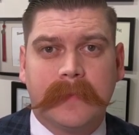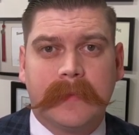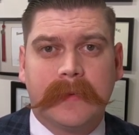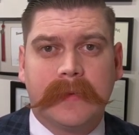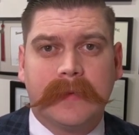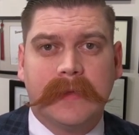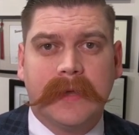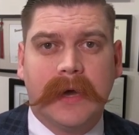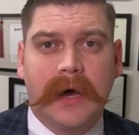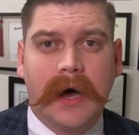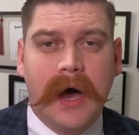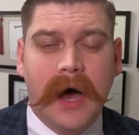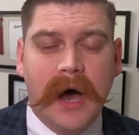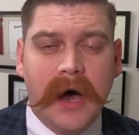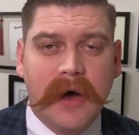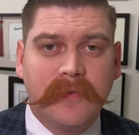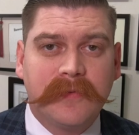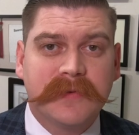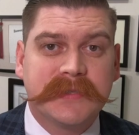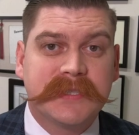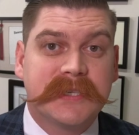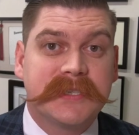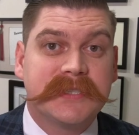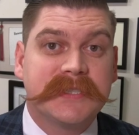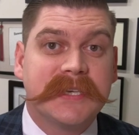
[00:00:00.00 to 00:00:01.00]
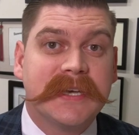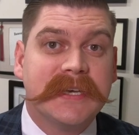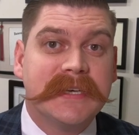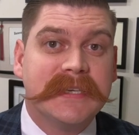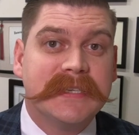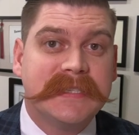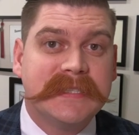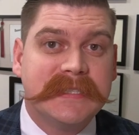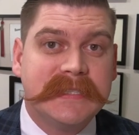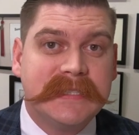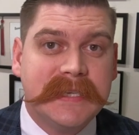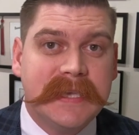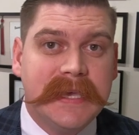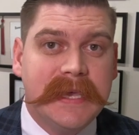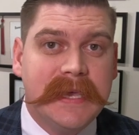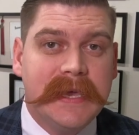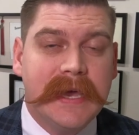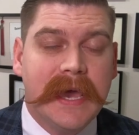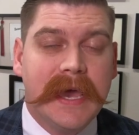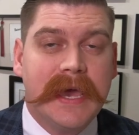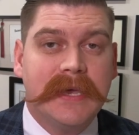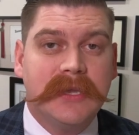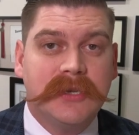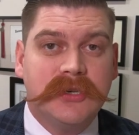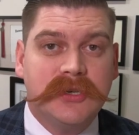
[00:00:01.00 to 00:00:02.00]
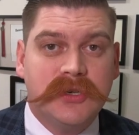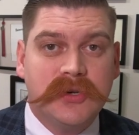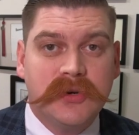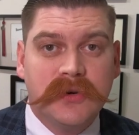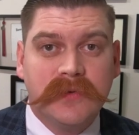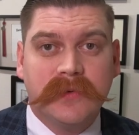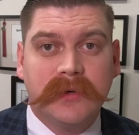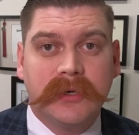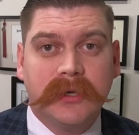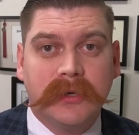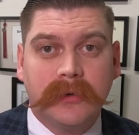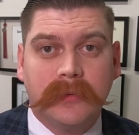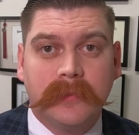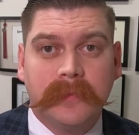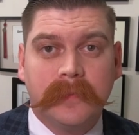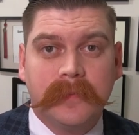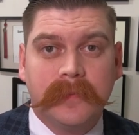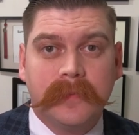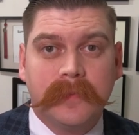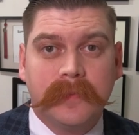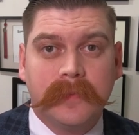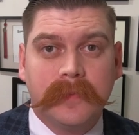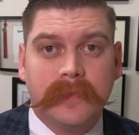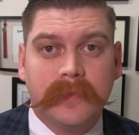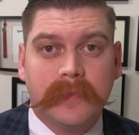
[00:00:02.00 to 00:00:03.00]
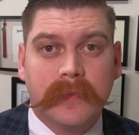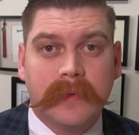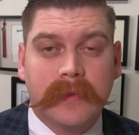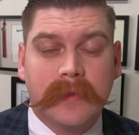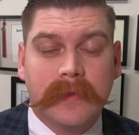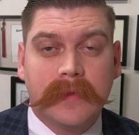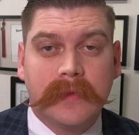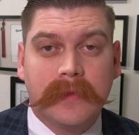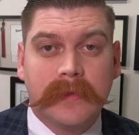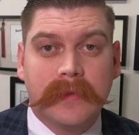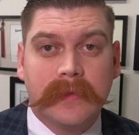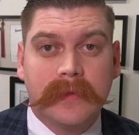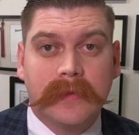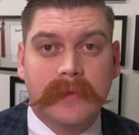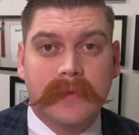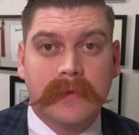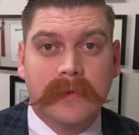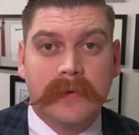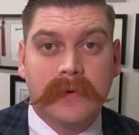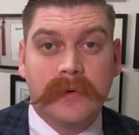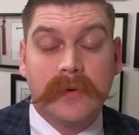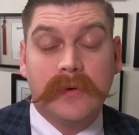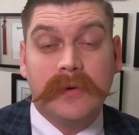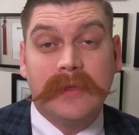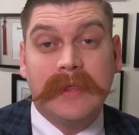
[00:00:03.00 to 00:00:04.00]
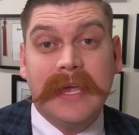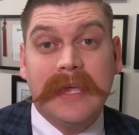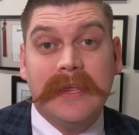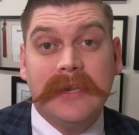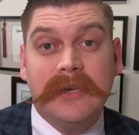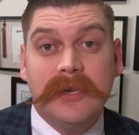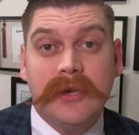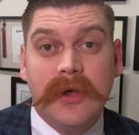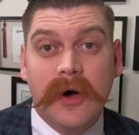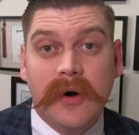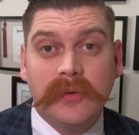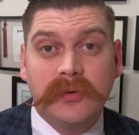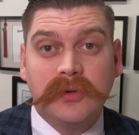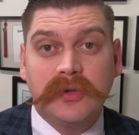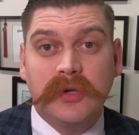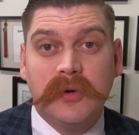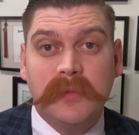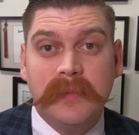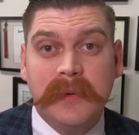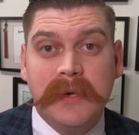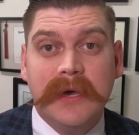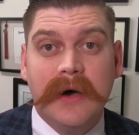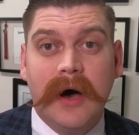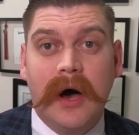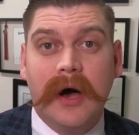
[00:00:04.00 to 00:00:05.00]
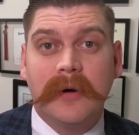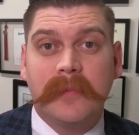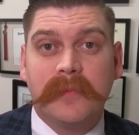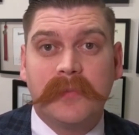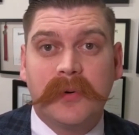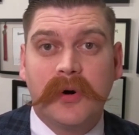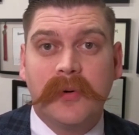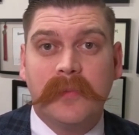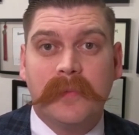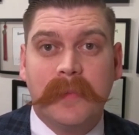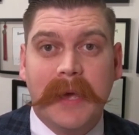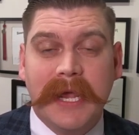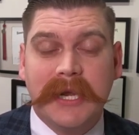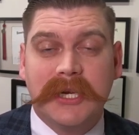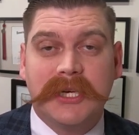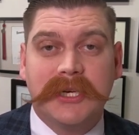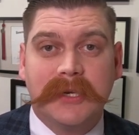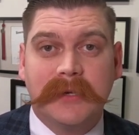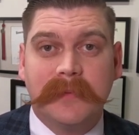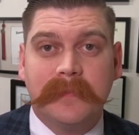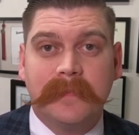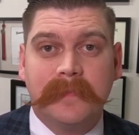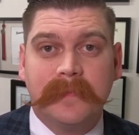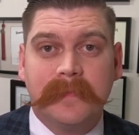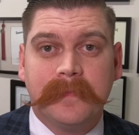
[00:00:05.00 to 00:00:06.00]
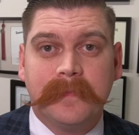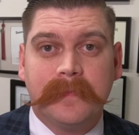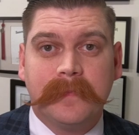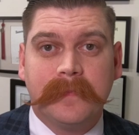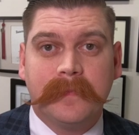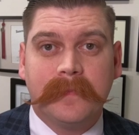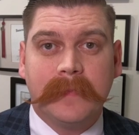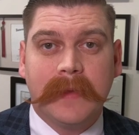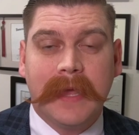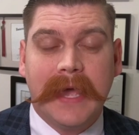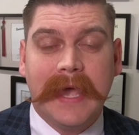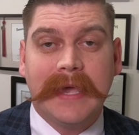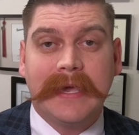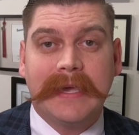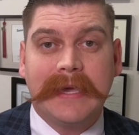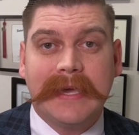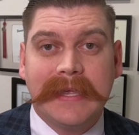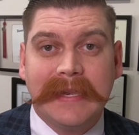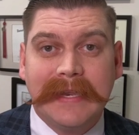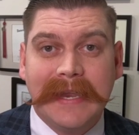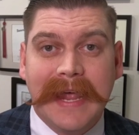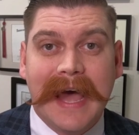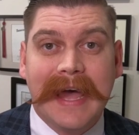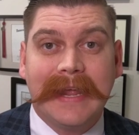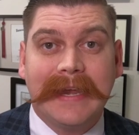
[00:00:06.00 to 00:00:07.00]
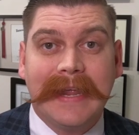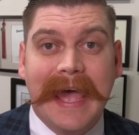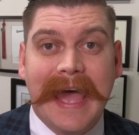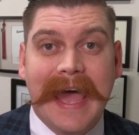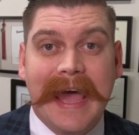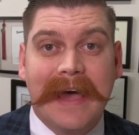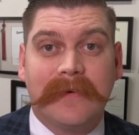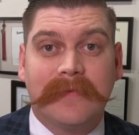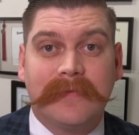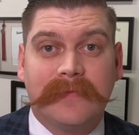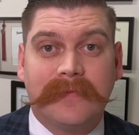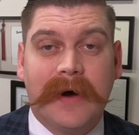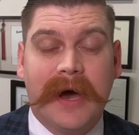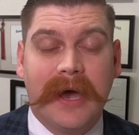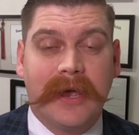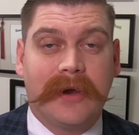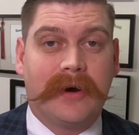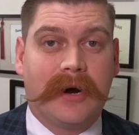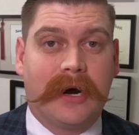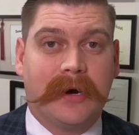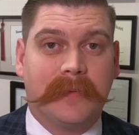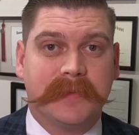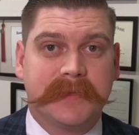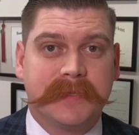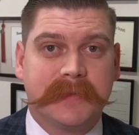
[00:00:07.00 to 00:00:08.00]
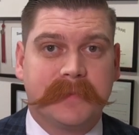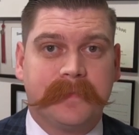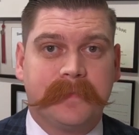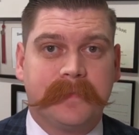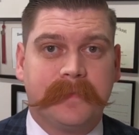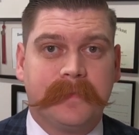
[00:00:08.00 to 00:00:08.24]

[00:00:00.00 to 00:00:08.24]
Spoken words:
The officers see a juvenile who they know to be on probation and cannot have firearms.